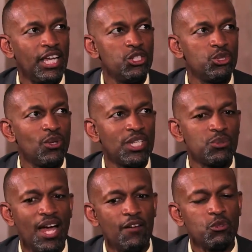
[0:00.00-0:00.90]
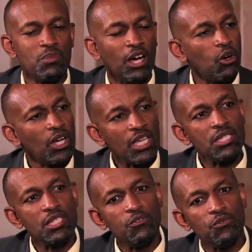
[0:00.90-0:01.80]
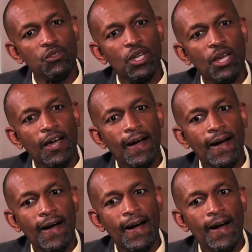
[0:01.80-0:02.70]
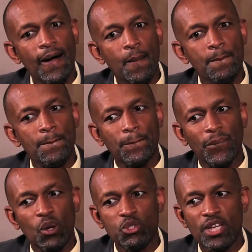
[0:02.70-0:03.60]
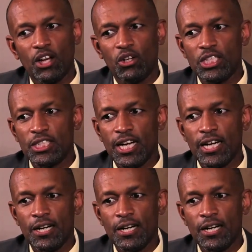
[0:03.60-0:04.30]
ensure that we have to be a cohesive, what did I call it?